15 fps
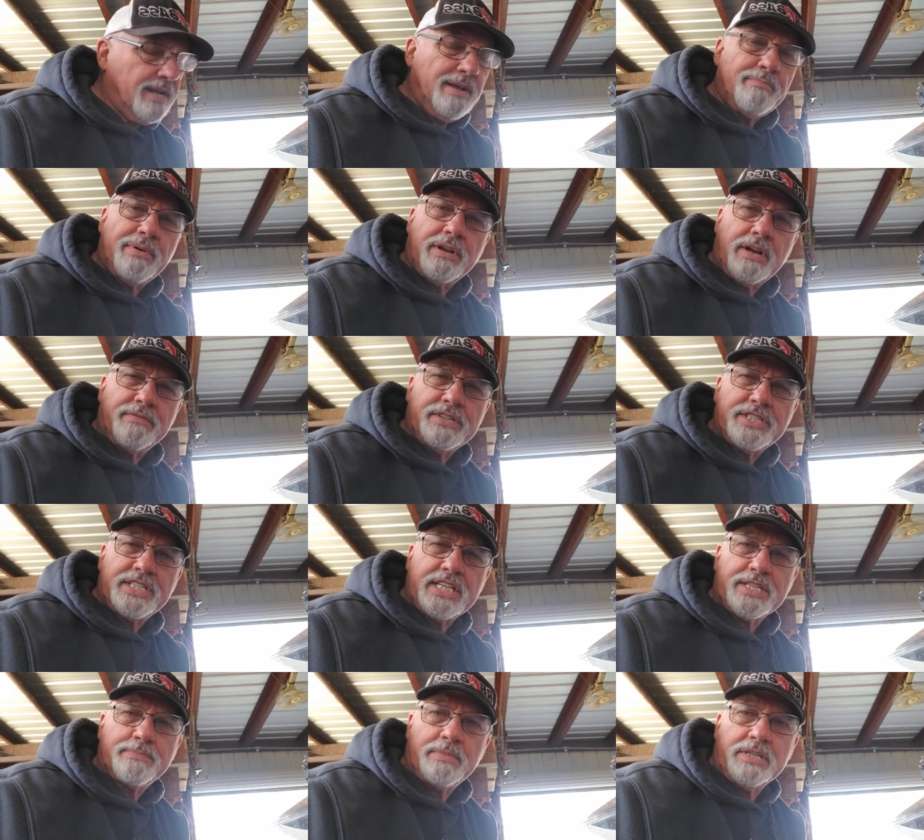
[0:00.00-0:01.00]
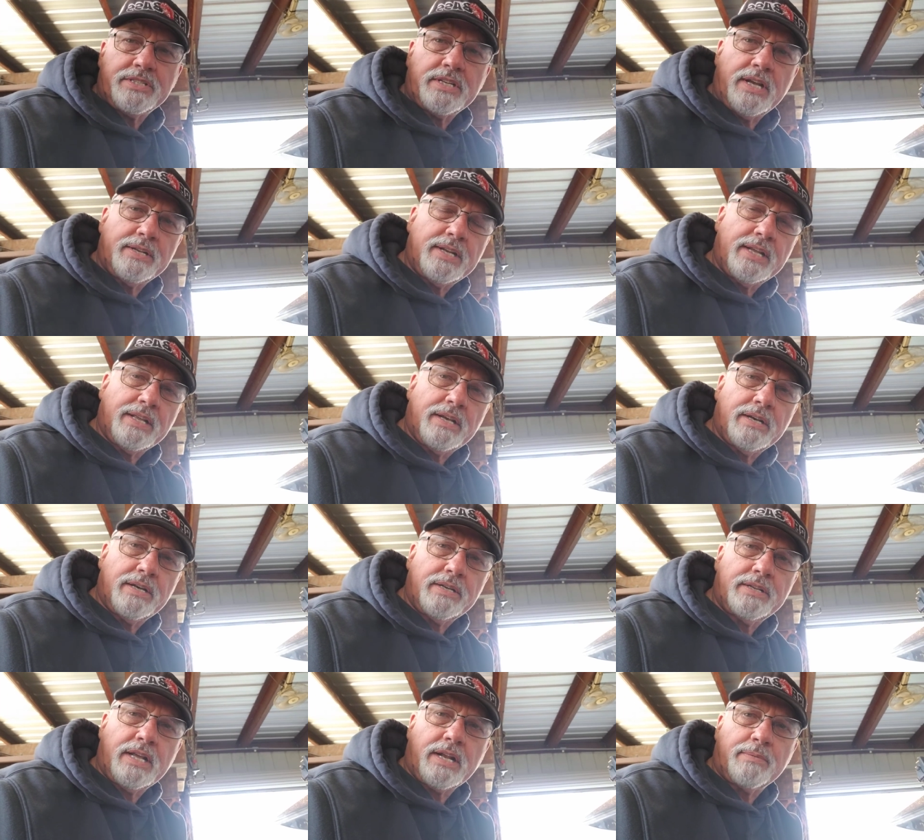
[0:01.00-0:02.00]
about every six months, I take a
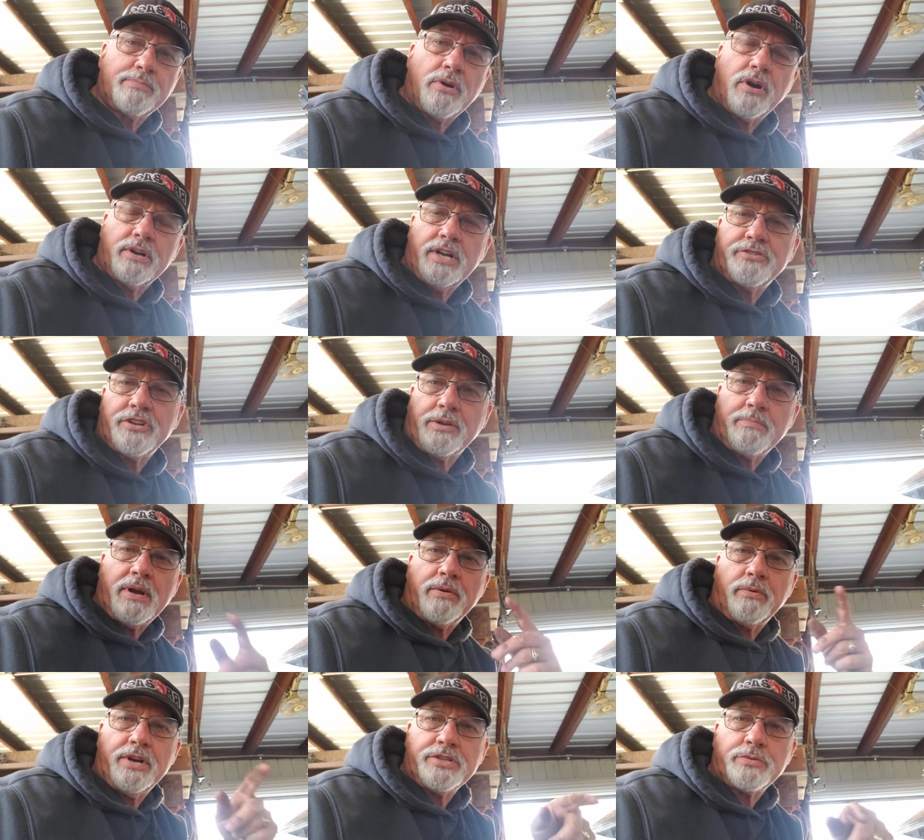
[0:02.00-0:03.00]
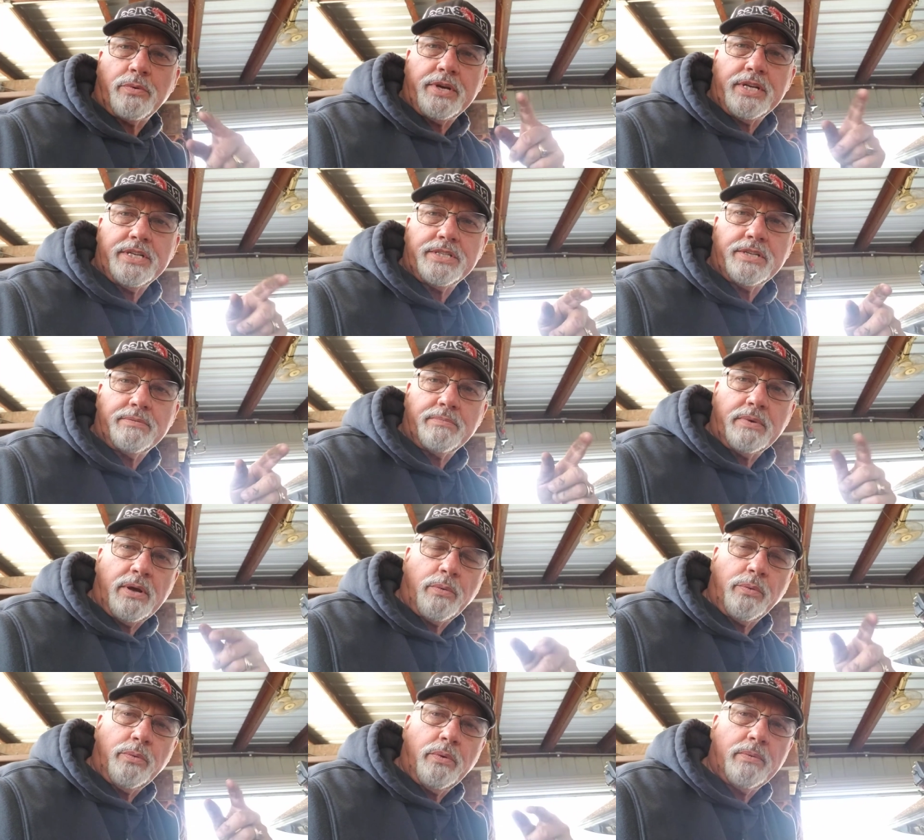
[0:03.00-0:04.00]
take it apart. I check my raceways and my
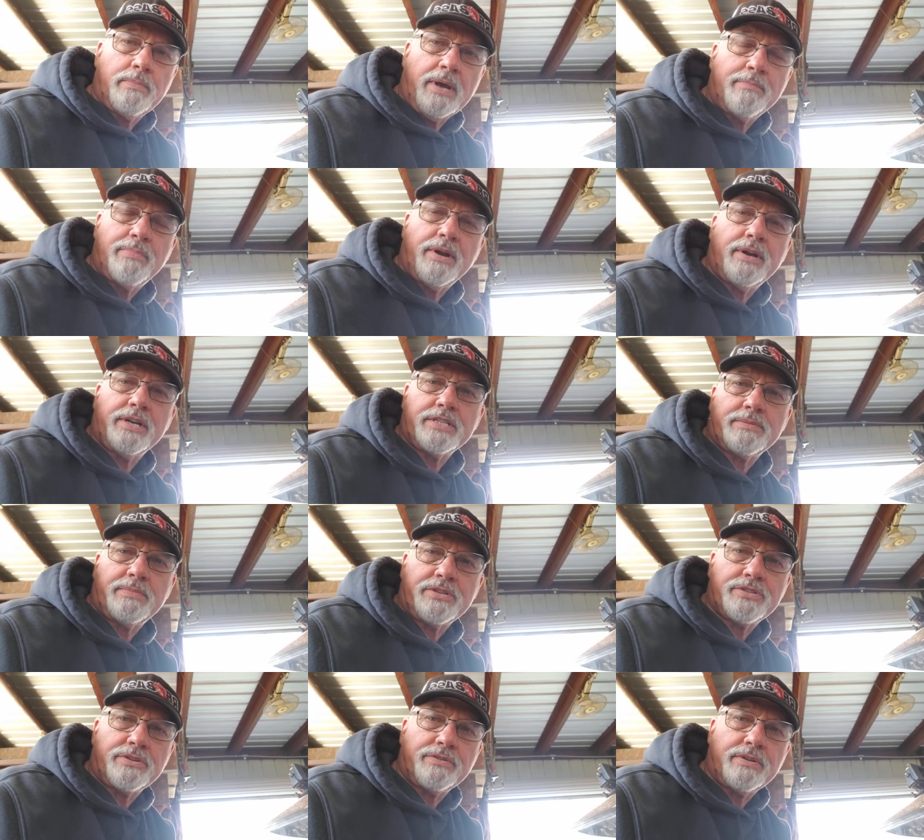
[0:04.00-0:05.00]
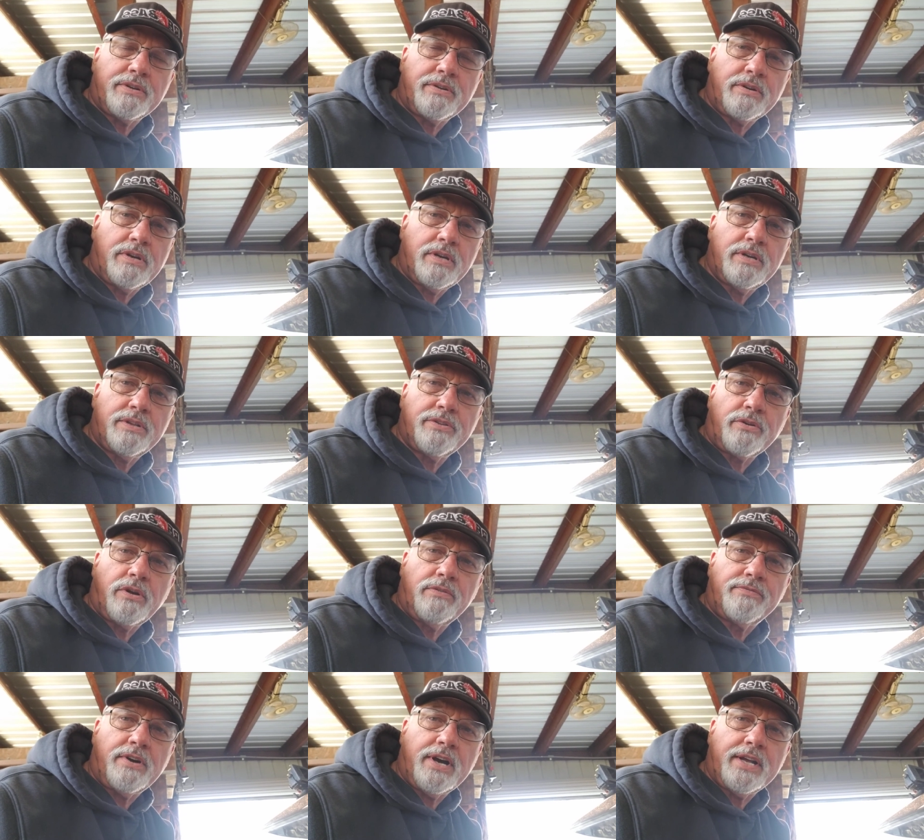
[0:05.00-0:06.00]
my bearings and make sure they're uh, they're all
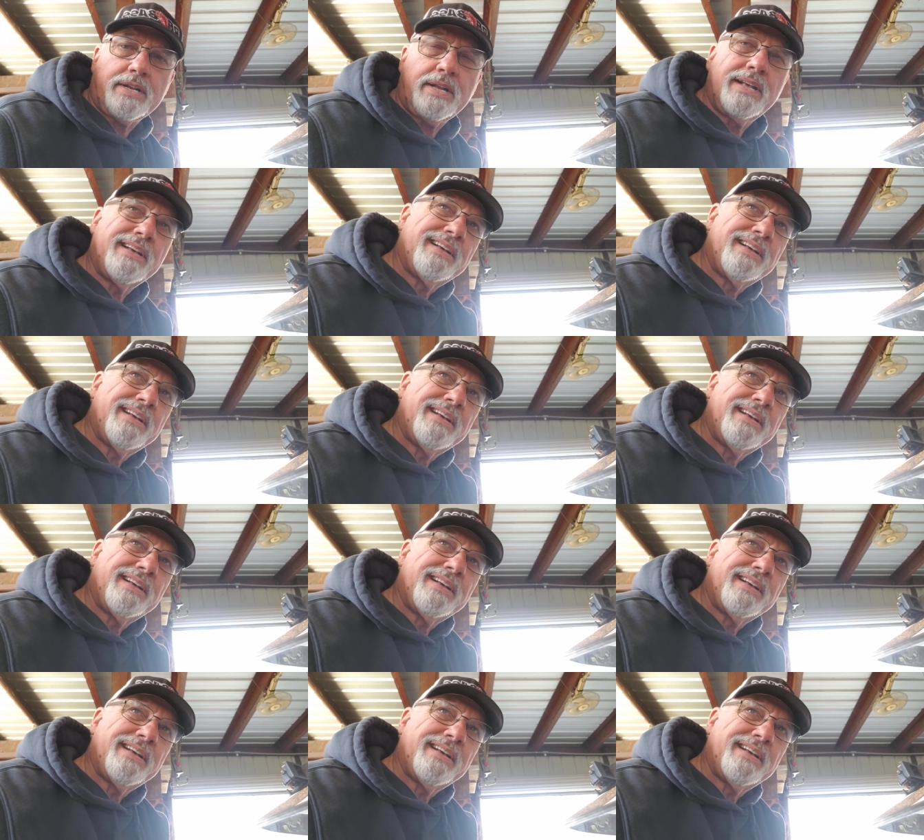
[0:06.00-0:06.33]
fine.